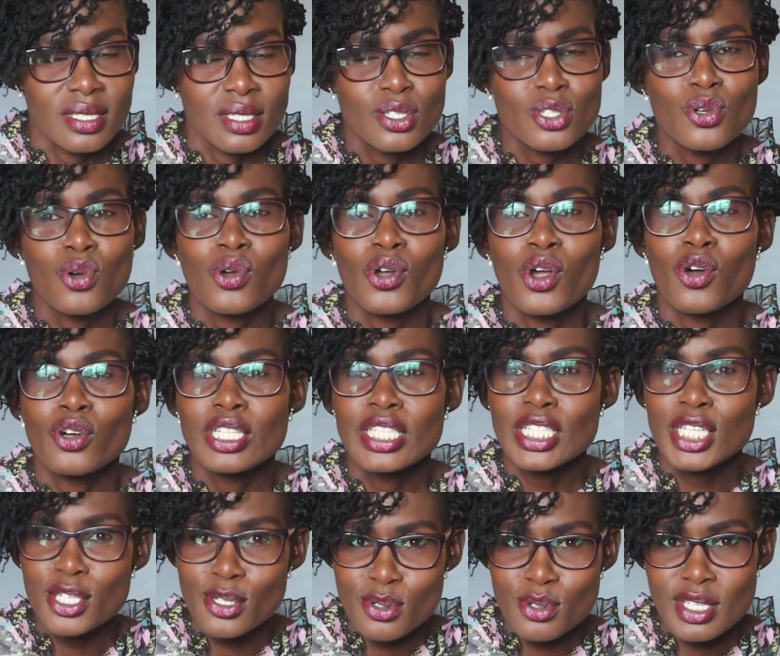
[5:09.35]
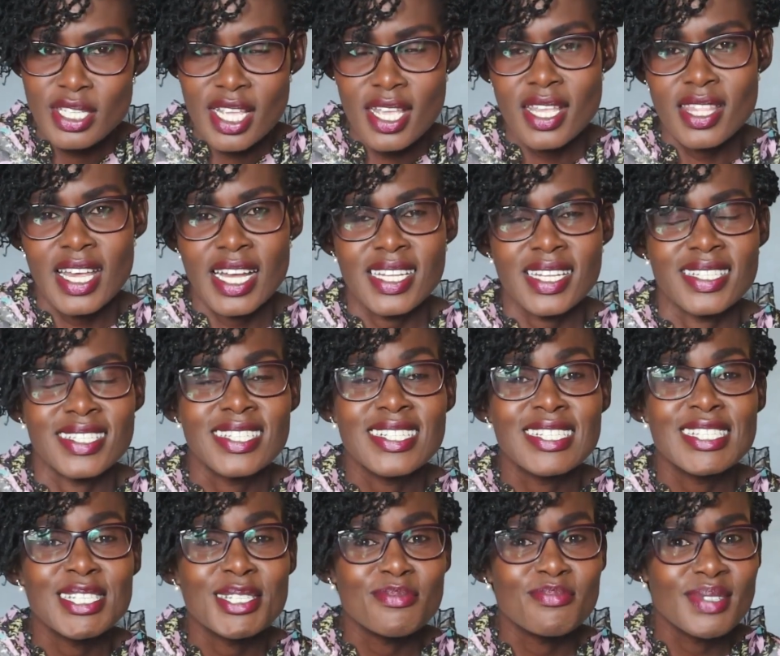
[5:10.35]
So continue saying that
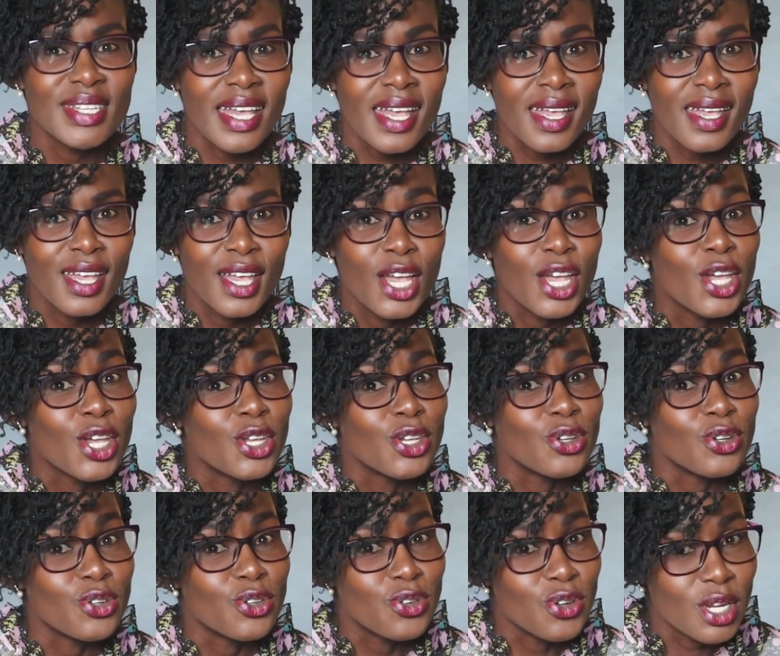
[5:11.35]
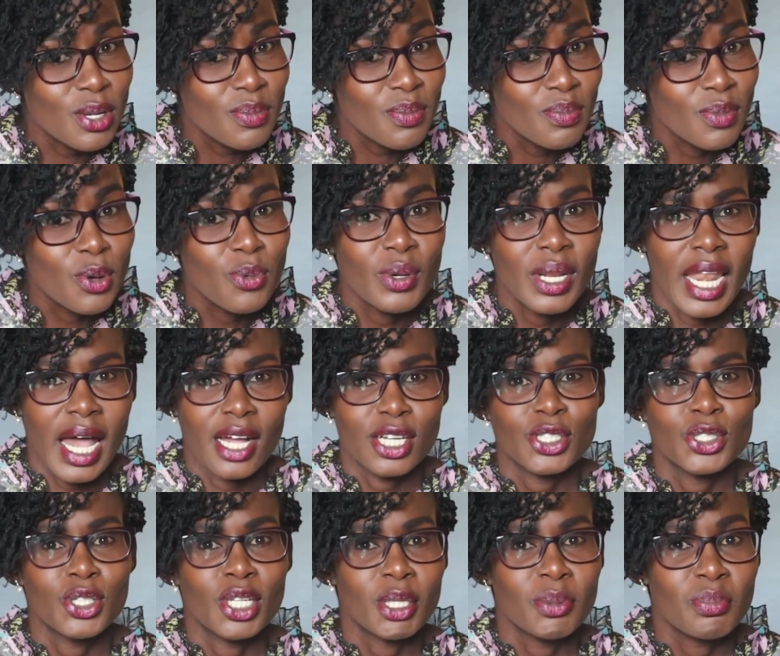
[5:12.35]
until someday your dream will
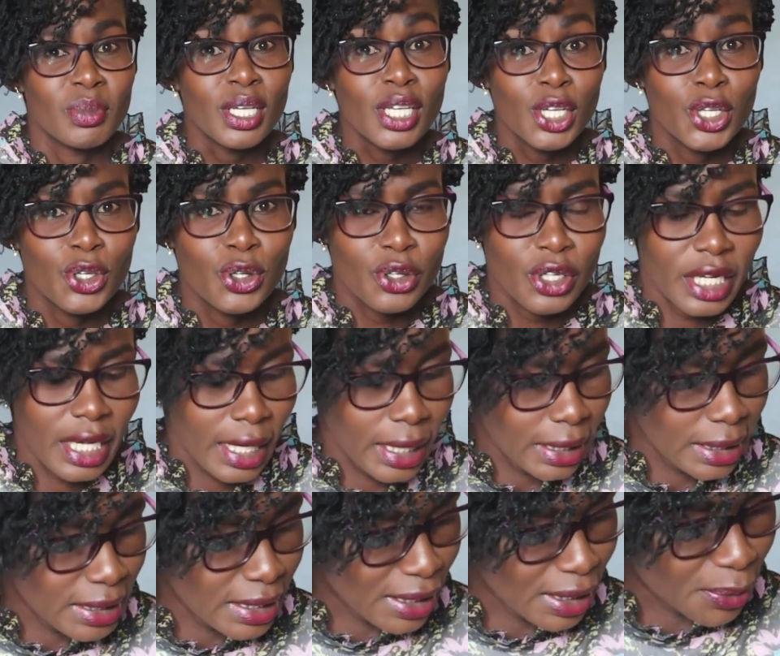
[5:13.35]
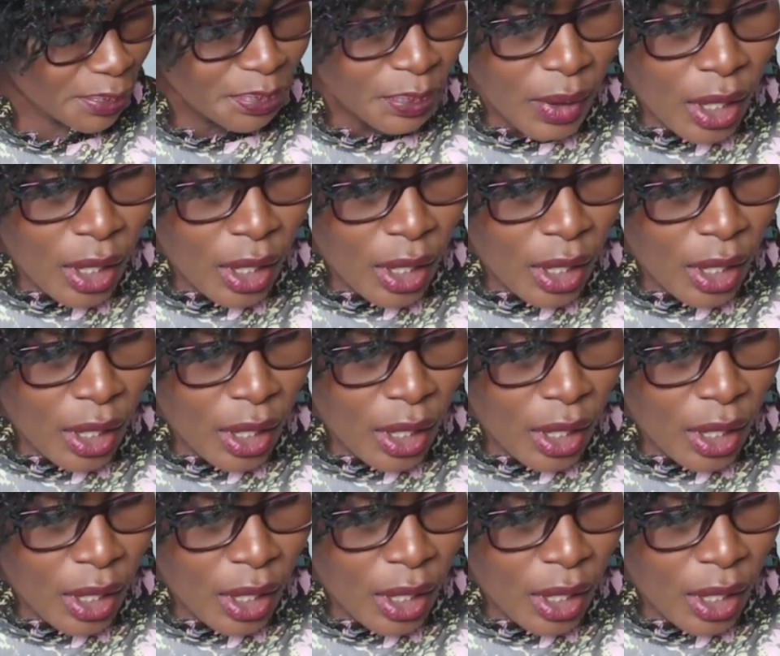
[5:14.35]
actually be your reality.